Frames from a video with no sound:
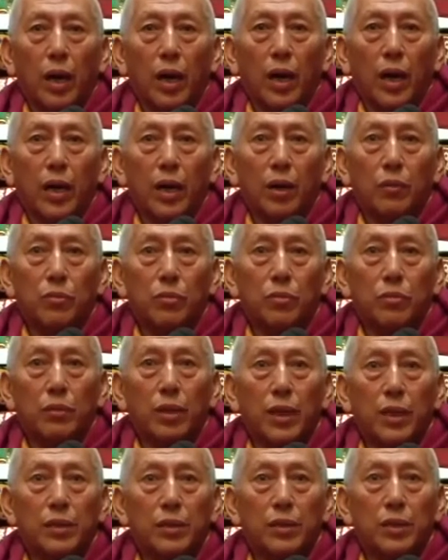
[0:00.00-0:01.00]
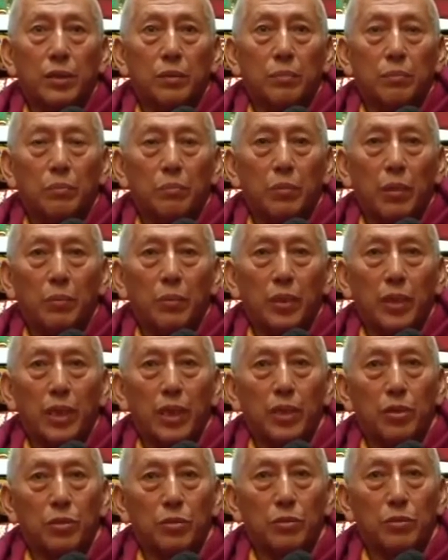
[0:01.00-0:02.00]
Around 200 member
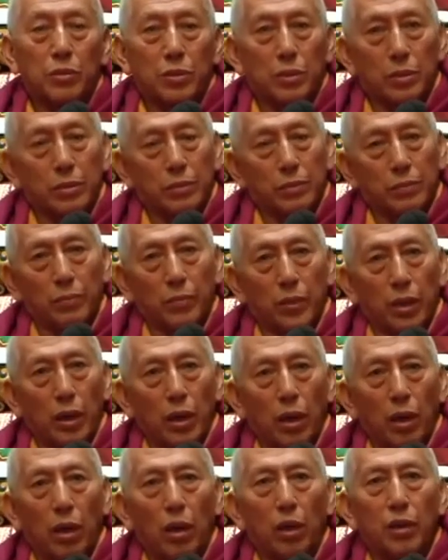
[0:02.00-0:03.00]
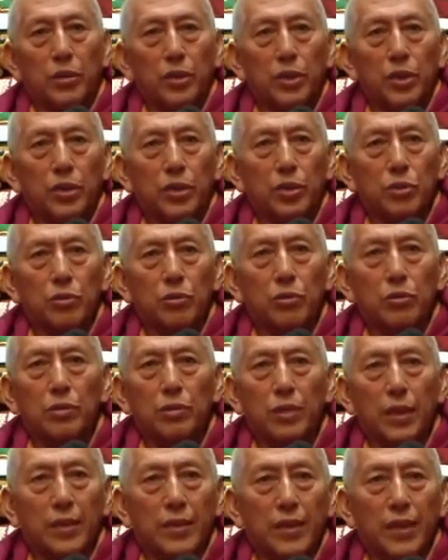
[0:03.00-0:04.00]
nations, all the
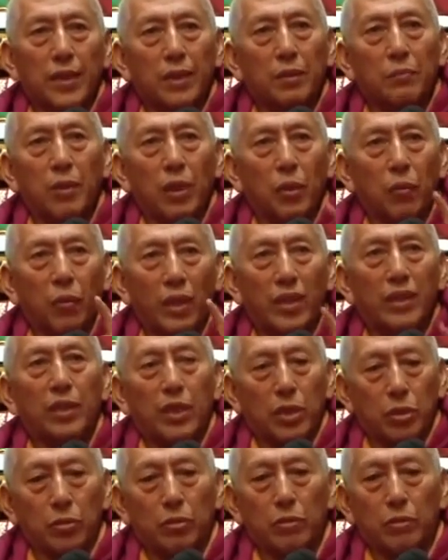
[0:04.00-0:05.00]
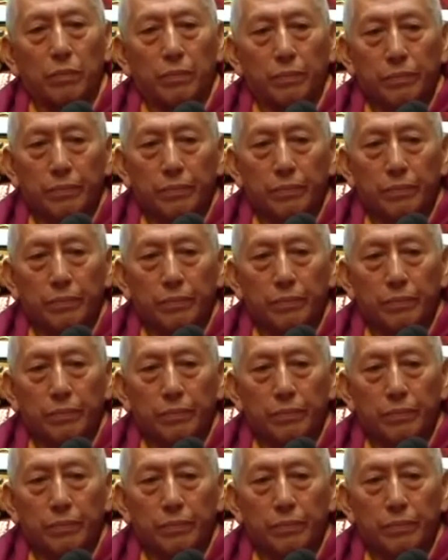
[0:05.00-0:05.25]
decisions are taken by one nation.